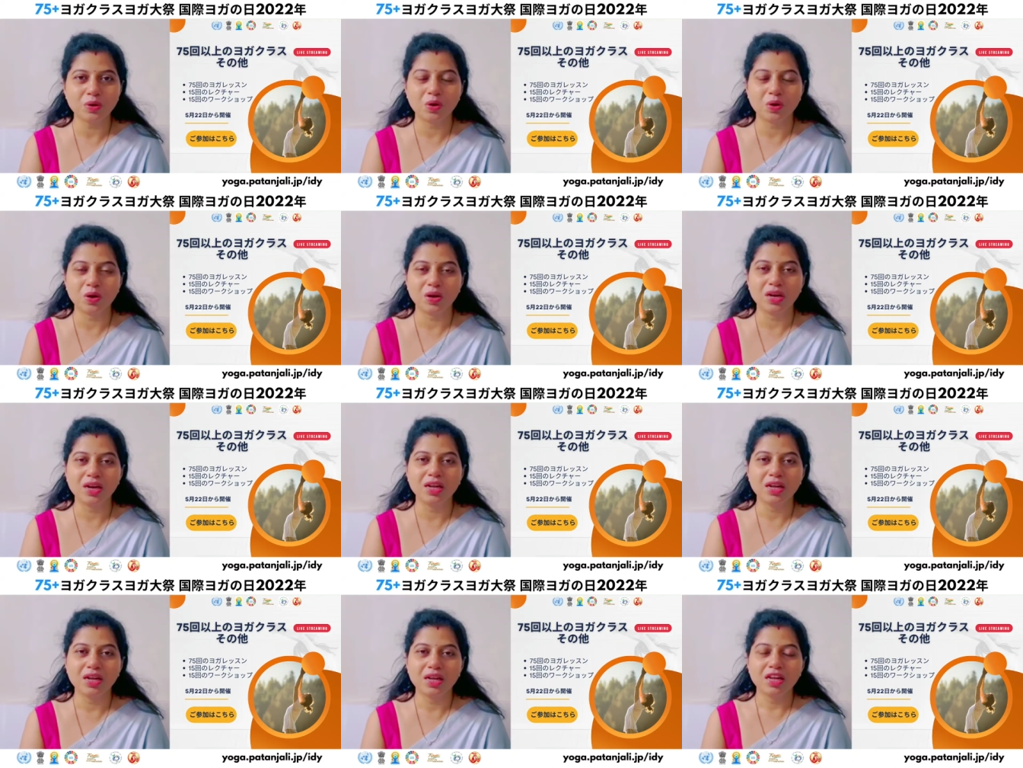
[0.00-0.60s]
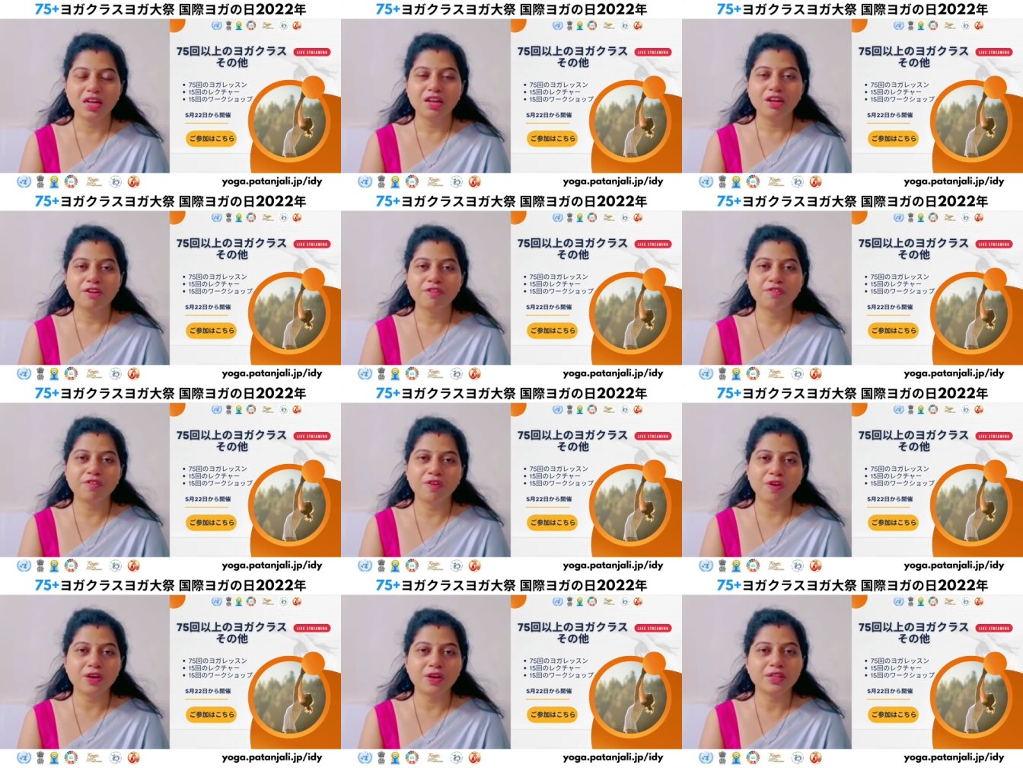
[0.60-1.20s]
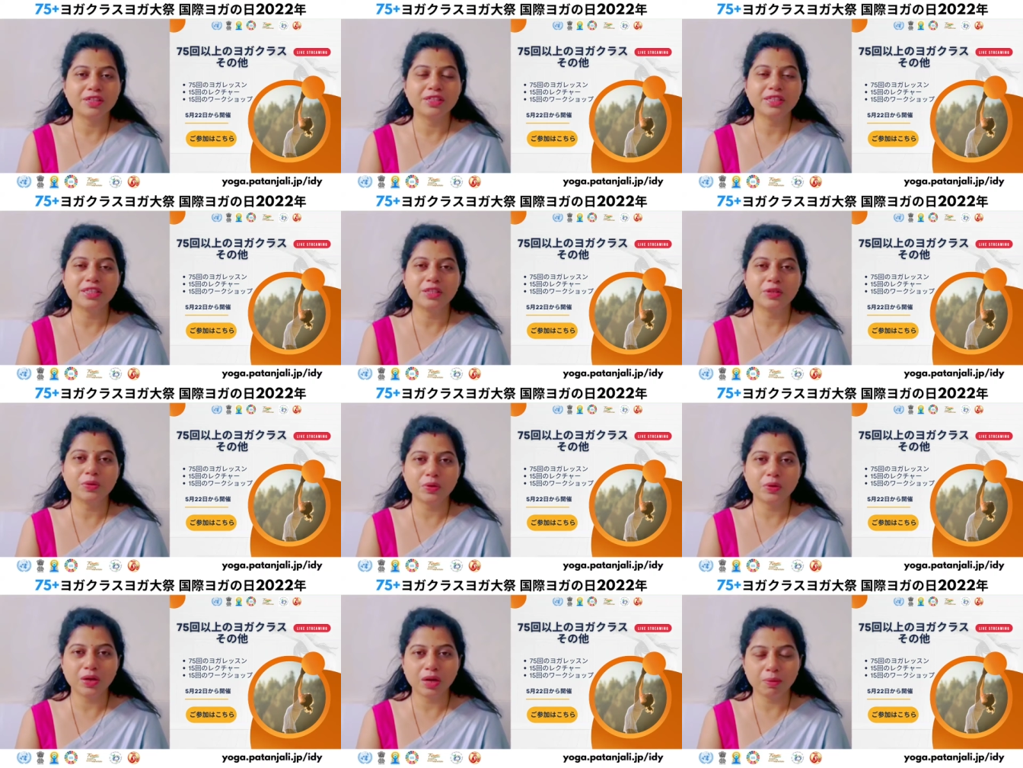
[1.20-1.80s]
all for the
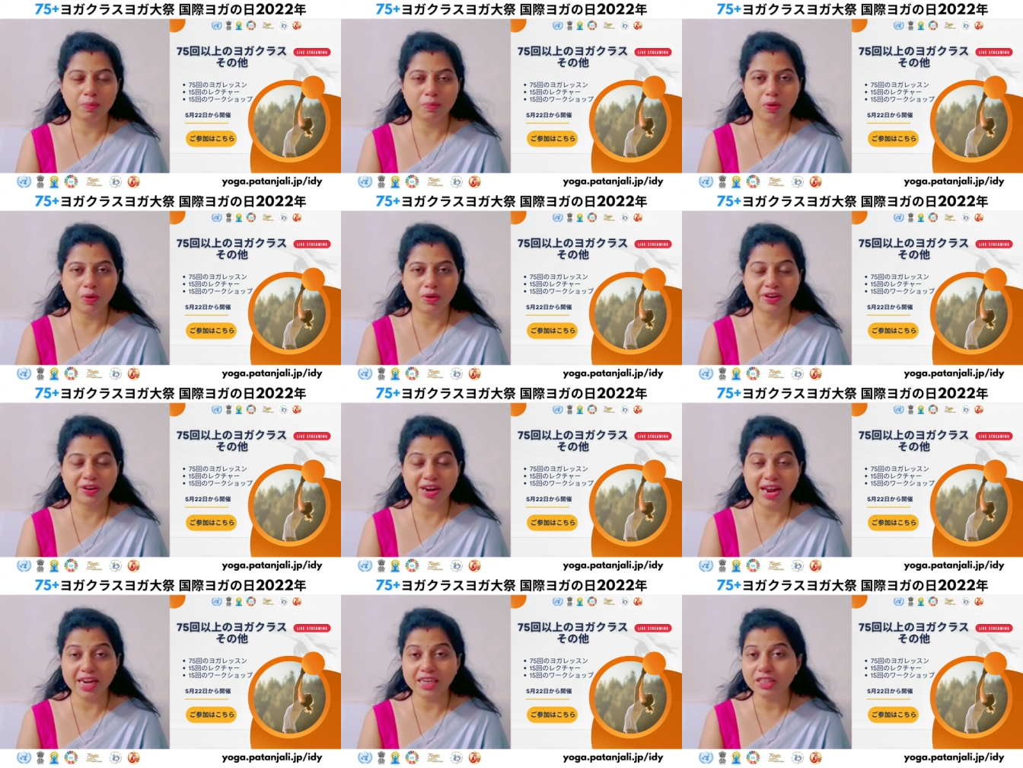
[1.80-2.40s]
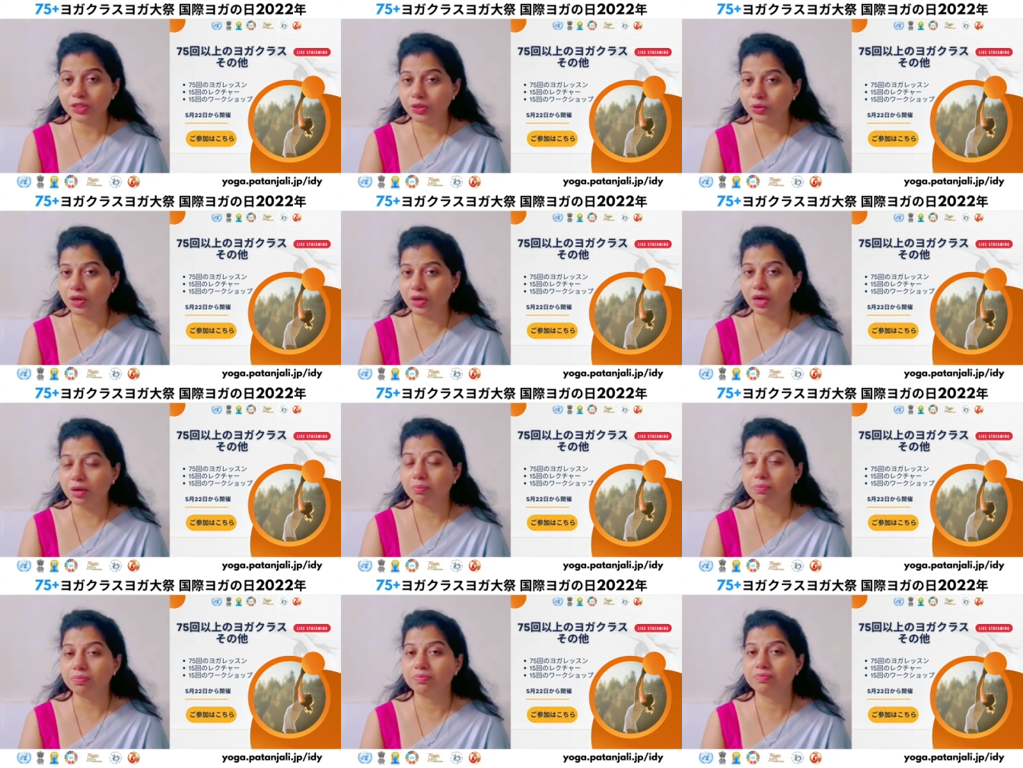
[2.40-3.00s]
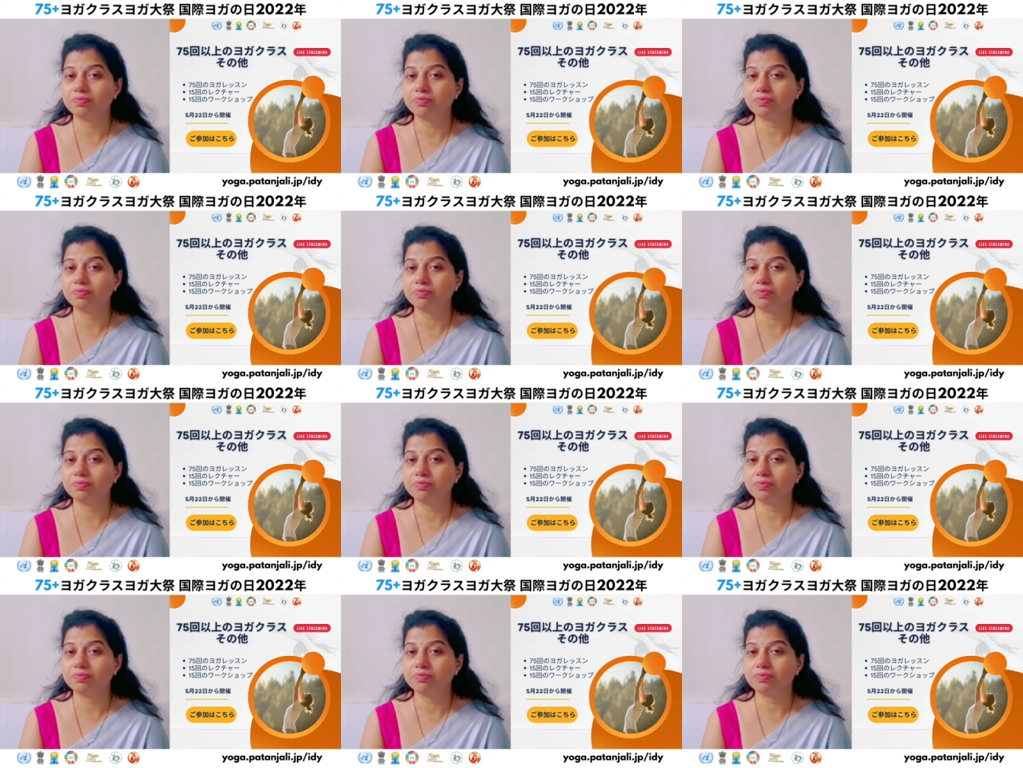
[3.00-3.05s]
Yoga Grand Yoga